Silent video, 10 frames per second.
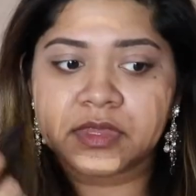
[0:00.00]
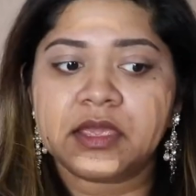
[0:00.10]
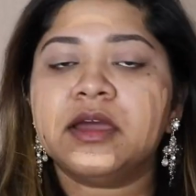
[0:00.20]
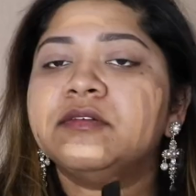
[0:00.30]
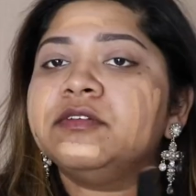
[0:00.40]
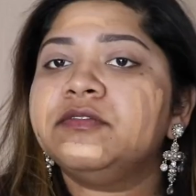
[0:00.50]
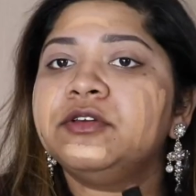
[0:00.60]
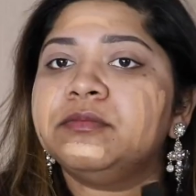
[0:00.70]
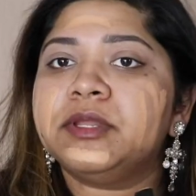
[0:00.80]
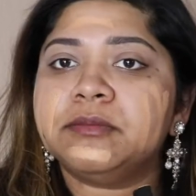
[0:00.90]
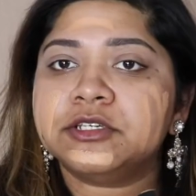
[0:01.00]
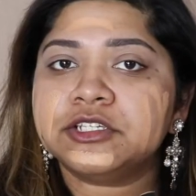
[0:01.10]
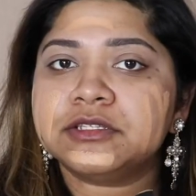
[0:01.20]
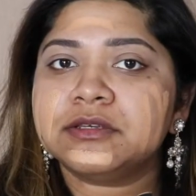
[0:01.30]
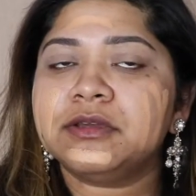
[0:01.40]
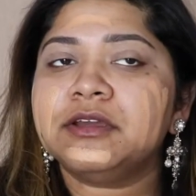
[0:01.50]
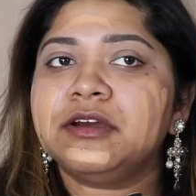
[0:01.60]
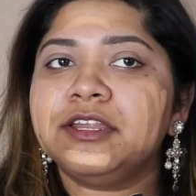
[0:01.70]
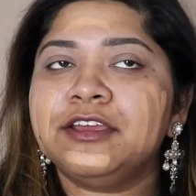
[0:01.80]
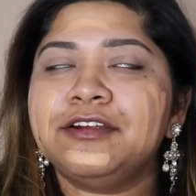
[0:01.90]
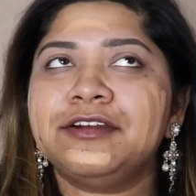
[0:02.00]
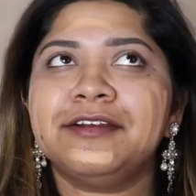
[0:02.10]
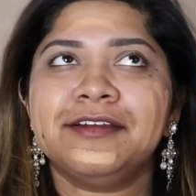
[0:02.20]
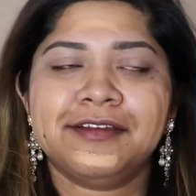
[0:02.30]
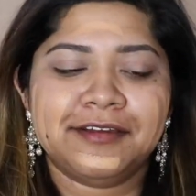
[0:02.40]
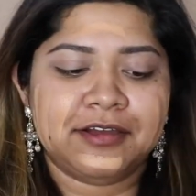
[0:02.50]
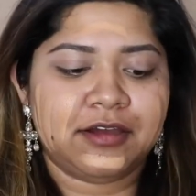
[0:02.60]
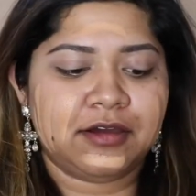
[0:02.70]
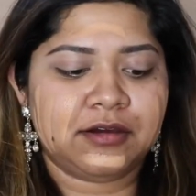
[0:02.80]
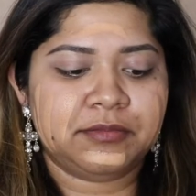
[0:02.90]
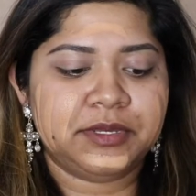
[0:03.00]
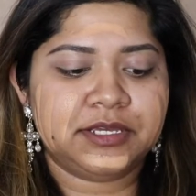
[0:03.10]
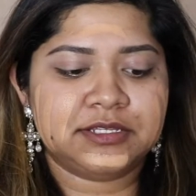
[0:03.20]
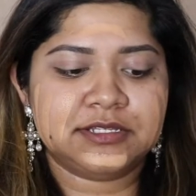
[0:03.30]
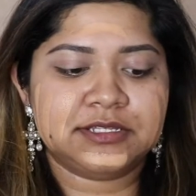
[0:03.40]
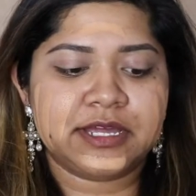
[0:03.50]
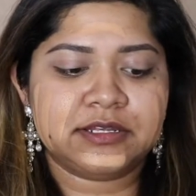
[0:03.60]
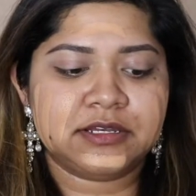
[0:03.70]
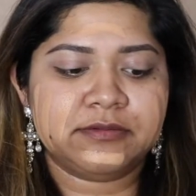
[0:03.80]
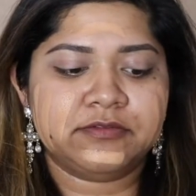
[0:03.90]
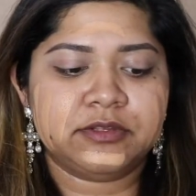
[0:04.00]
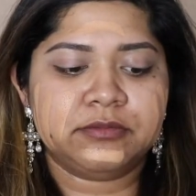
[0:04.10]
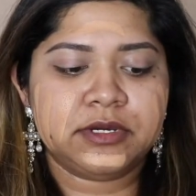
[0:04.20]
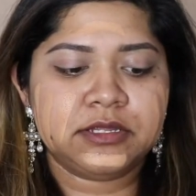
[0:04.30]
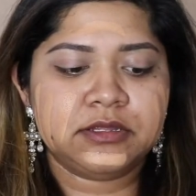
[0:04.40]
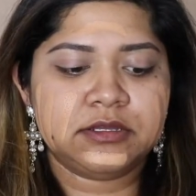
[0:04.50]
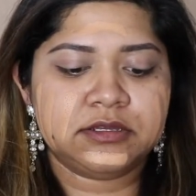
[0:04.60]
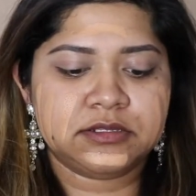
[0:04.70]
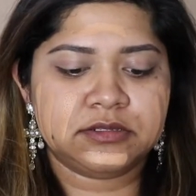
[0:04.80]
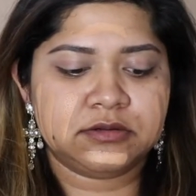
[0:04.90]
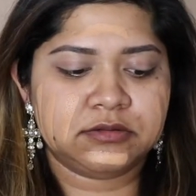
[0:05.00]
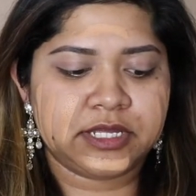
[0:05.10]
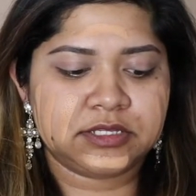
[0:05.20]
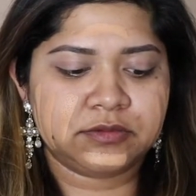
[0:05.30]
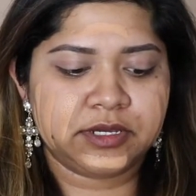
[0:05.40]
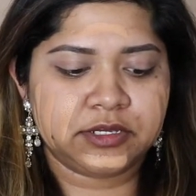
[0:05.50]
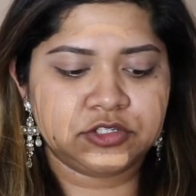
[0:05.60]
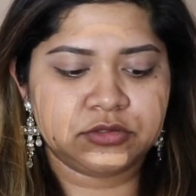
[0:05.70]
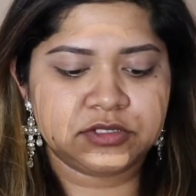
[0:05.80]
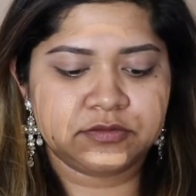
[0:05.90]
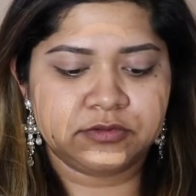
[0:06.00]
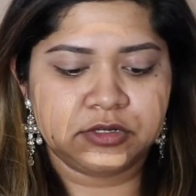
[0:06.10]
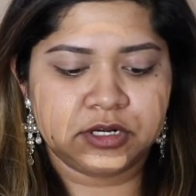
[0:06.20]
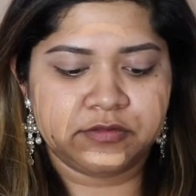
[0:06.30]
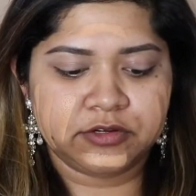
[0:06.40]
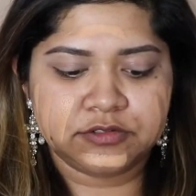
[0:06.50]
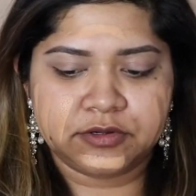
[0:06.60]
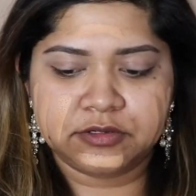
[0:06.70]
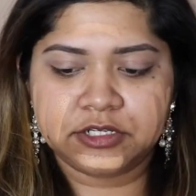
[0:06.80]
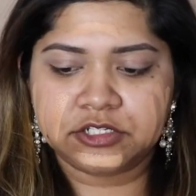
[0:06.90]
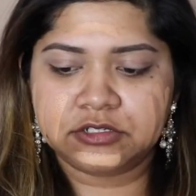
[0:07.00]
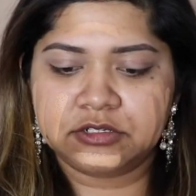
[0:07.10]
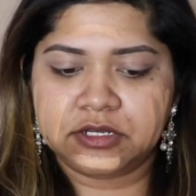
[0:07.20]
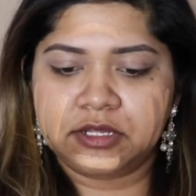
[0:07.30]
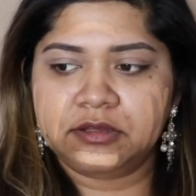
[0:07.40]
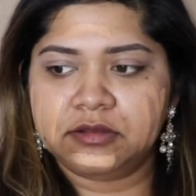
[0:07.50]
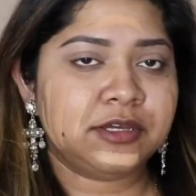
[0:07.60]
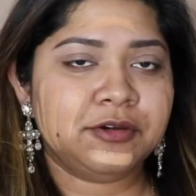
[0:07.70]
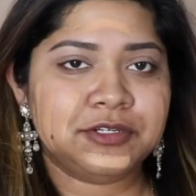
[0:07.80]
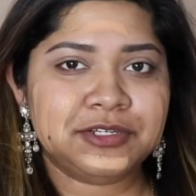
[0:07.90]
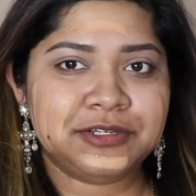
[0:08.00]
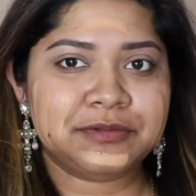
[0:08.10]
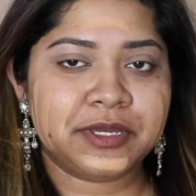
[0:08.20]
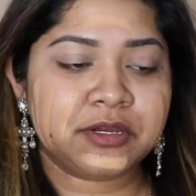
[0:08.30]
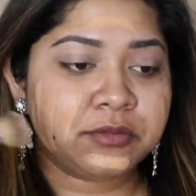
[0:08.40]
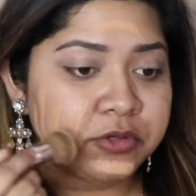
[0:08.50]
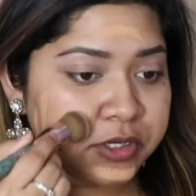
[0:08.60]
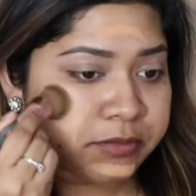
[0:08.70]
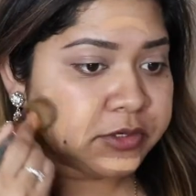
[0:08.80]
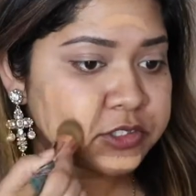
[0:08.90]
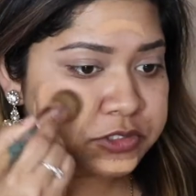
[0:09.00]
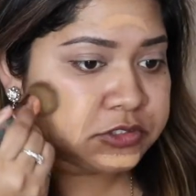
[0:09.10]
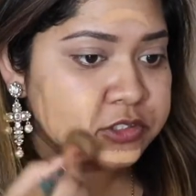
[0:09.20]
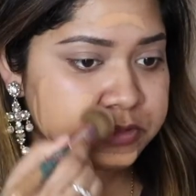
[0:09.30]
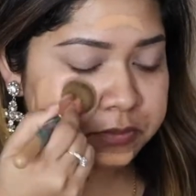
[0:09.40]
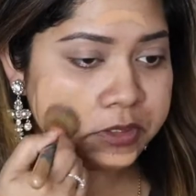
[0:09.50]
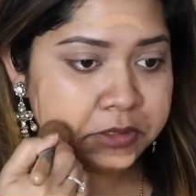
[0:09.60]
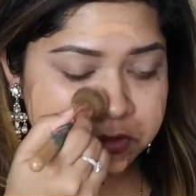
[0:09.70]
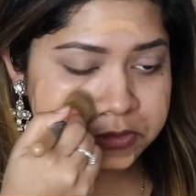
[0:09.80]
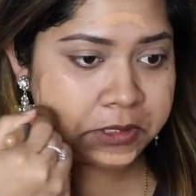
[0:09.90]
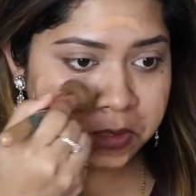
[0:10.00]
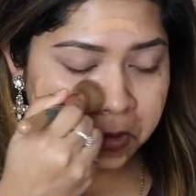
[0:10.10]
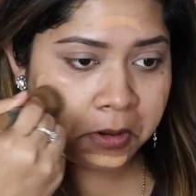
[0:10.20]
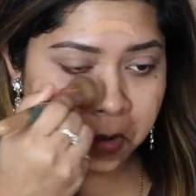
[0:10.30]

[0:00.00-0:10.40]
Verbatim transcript: I have a few blemishes going on here. Because it's that time of the month, so that's why I chose a full coverage foundation today. I'm going to use my kabuki brush to just blend this in.